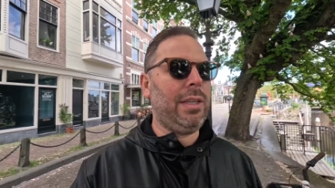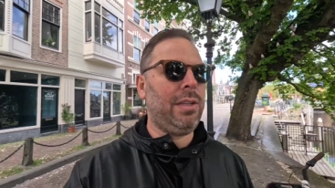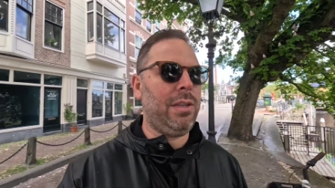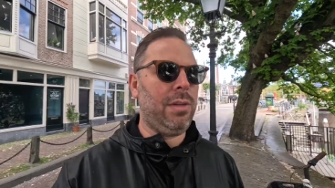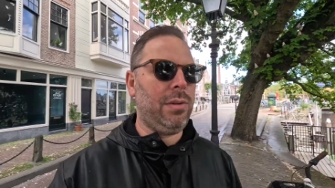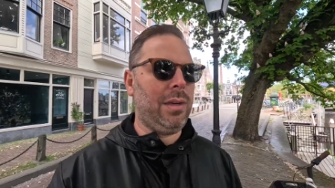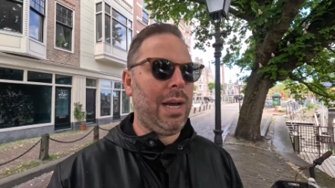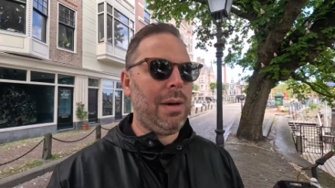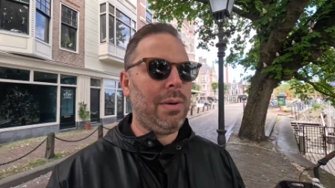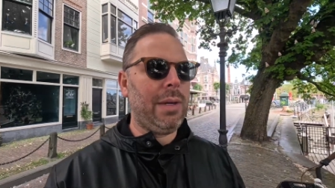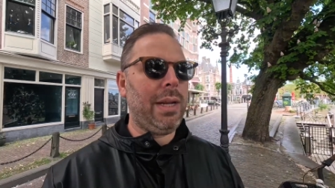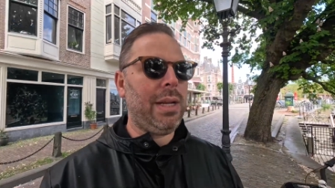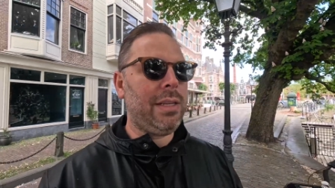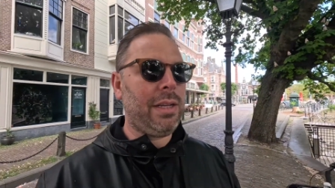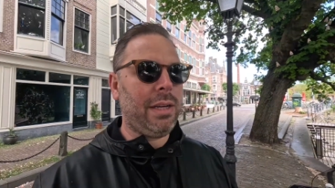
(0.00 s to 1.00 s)
So
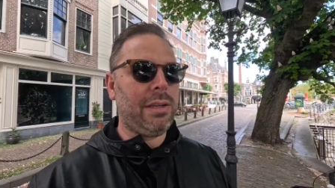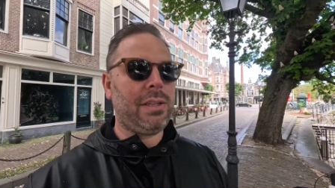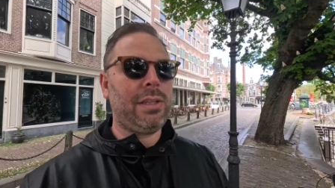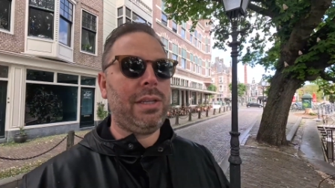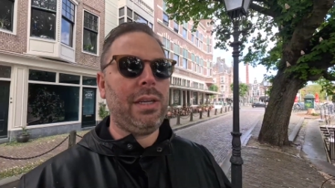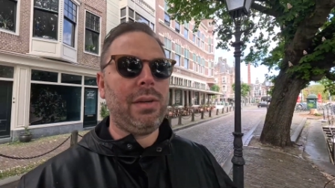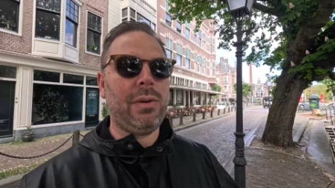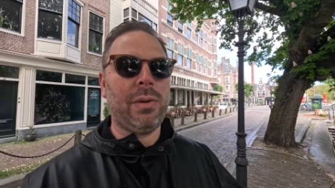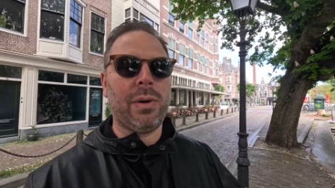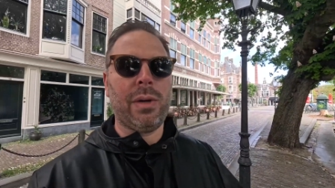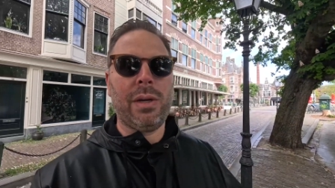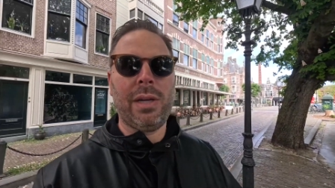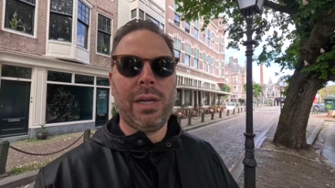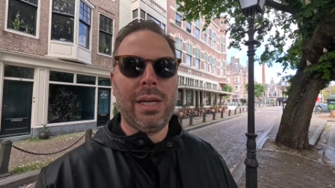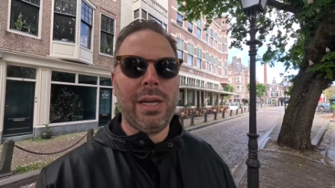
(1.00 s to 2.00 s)
nowadays they're still
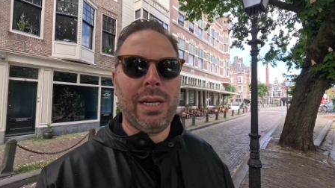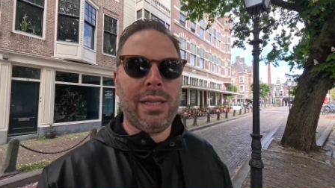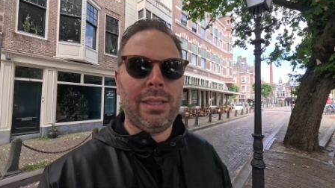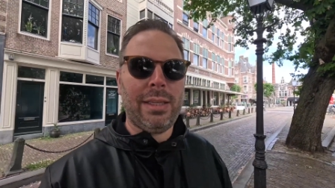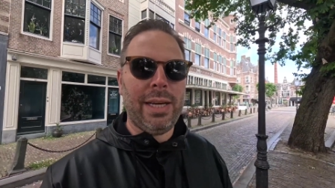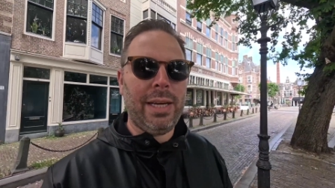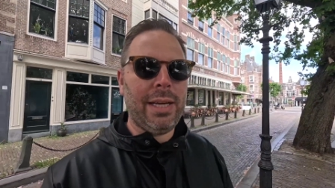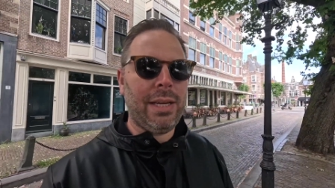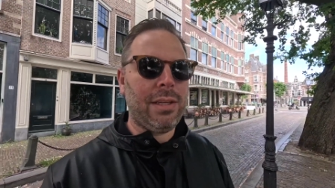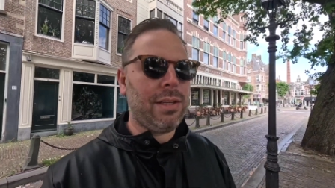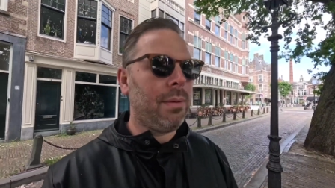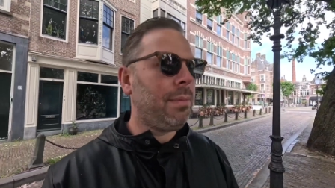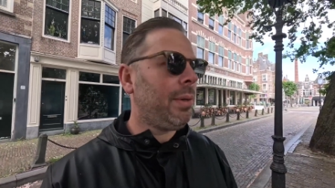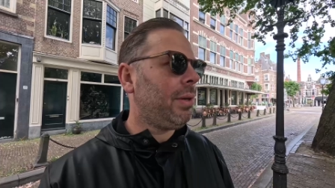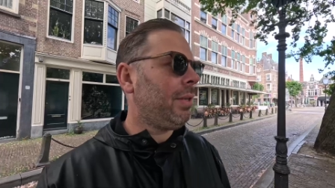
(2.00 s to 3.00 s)
taking
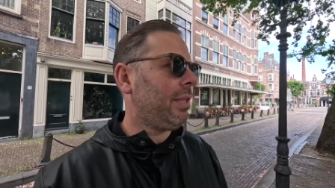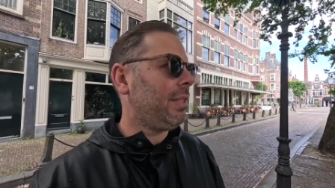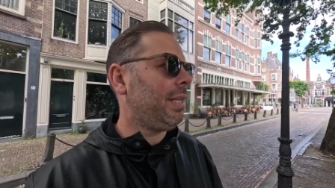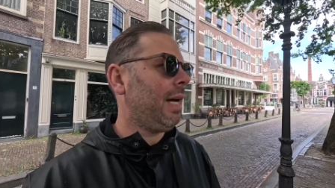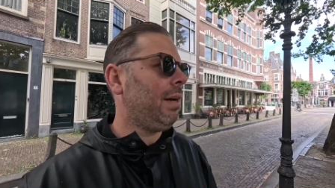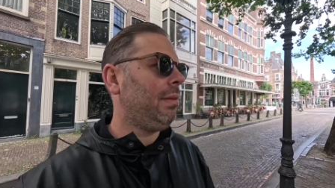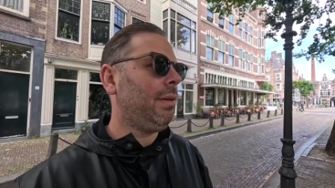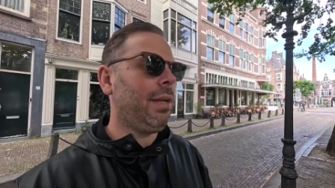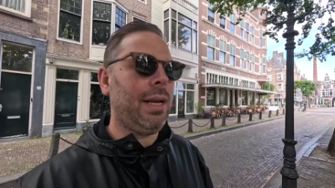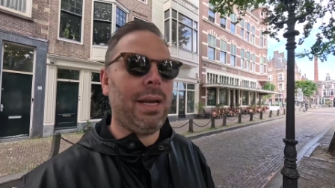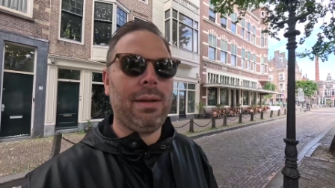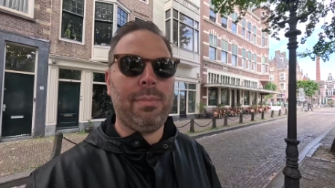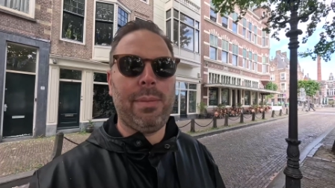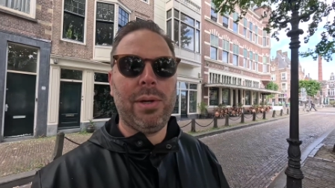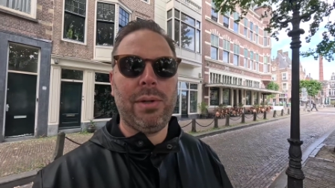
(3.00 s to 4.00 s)
some buildings down
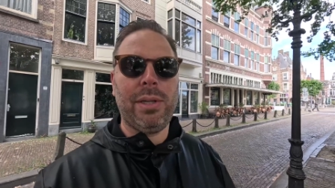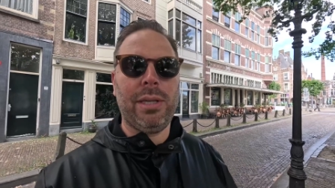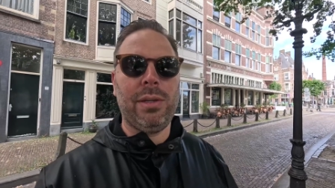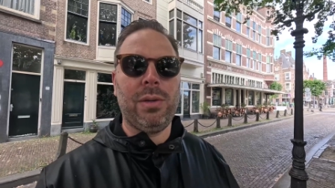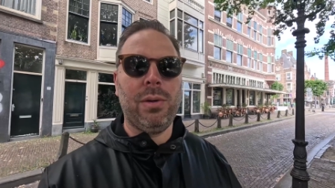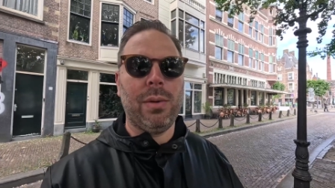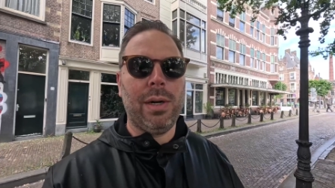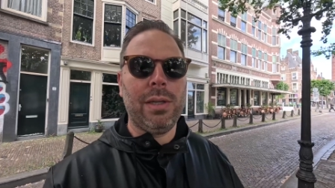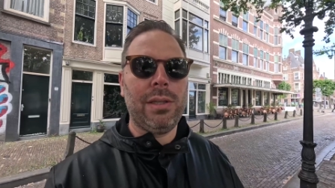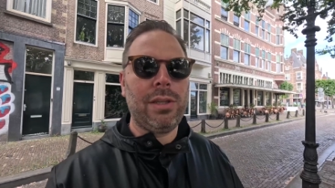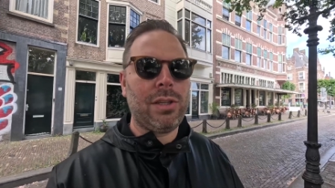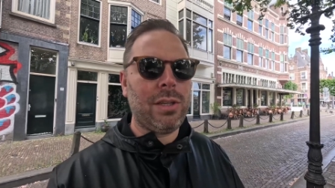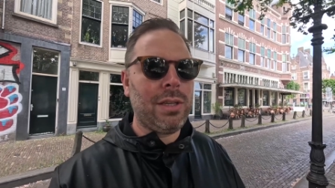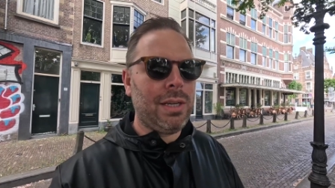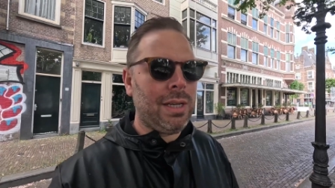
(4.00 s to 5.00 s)
and building new
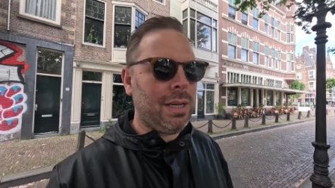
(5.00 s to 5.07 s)
ones.